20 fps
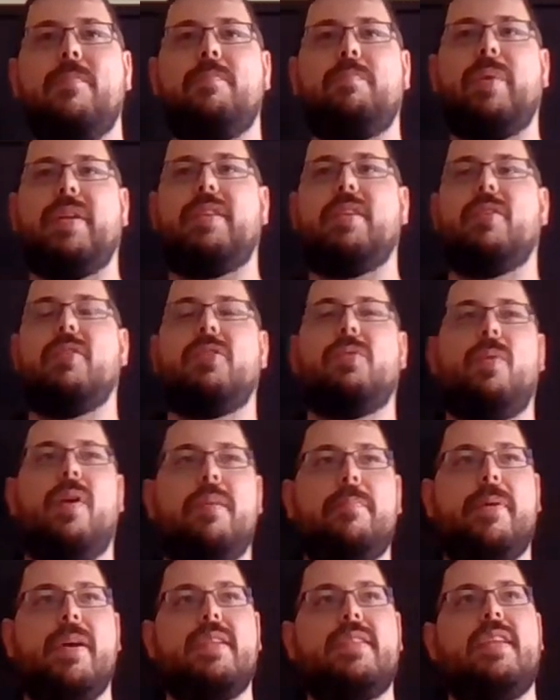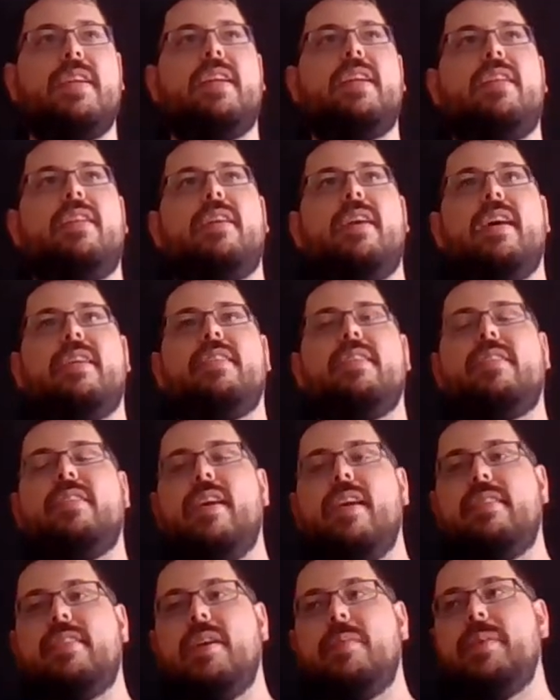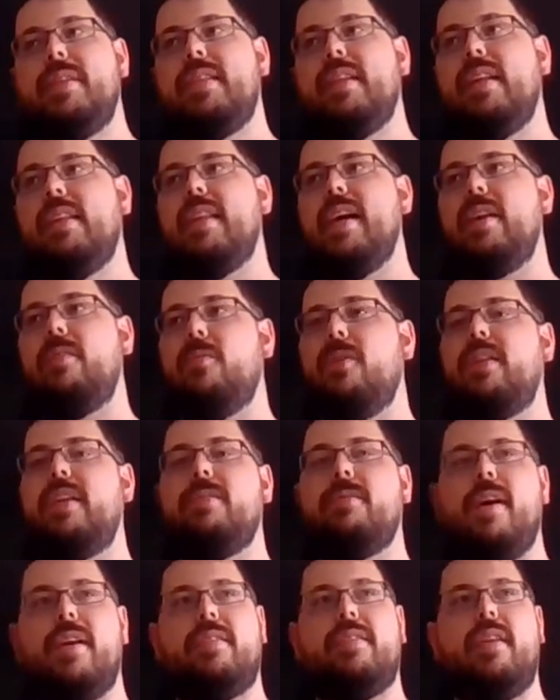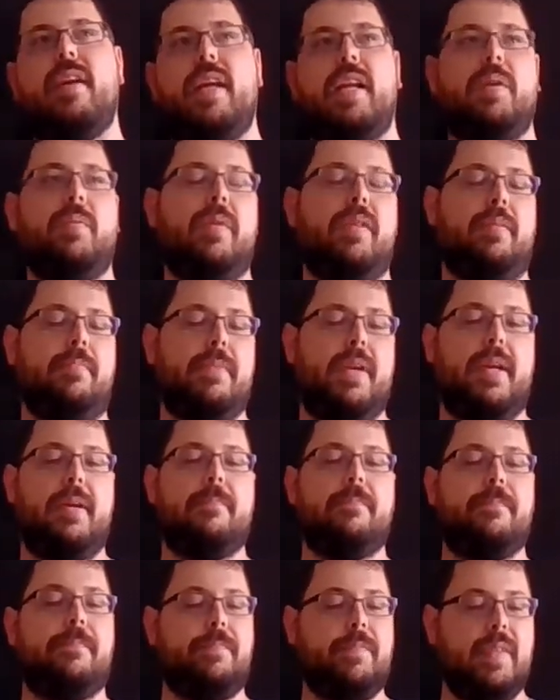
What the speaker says: But there was one particular exercise that we did that really resonated with me.